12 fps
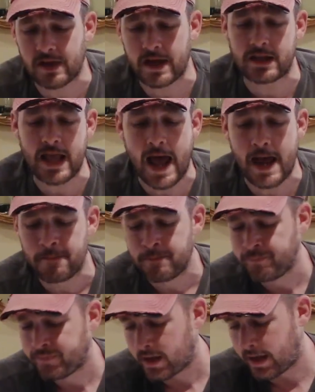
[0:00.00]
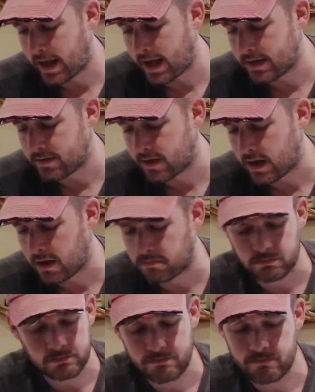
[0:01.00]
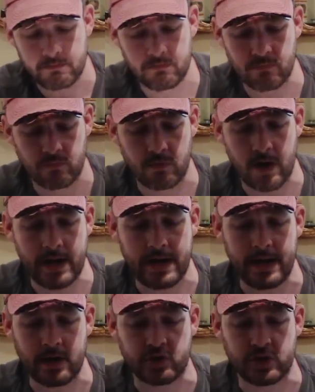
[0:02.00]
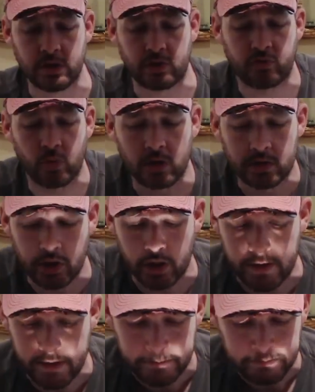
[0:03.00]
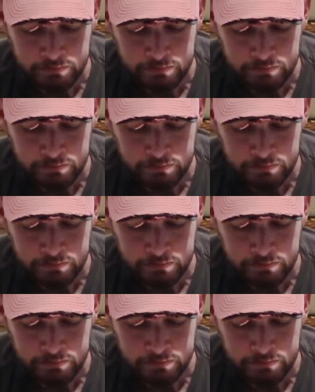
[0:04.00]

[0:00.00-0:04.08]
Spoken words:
like that, and right here she looks all good.